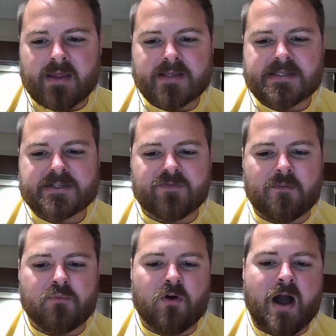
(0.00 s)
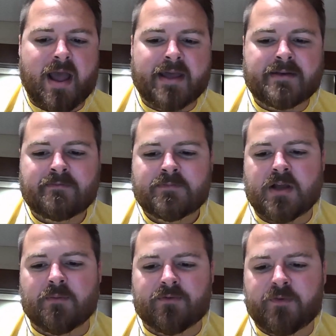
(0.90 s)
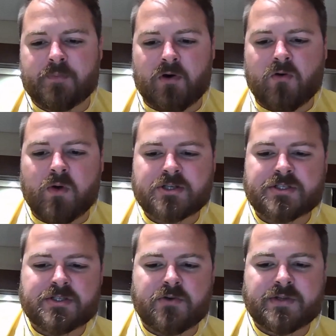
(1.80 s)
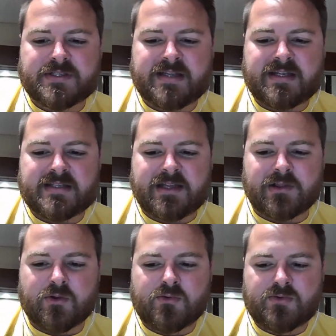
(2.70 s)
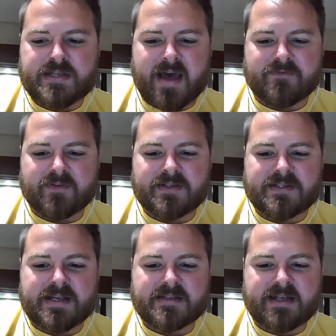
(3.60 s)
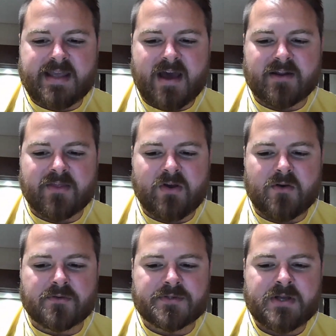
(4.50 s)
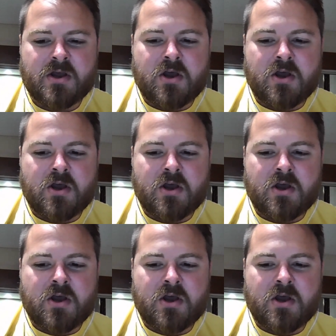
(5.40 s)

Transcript: This is from Brian. A couple football questions. Who does Tennessee lose after this season, counting those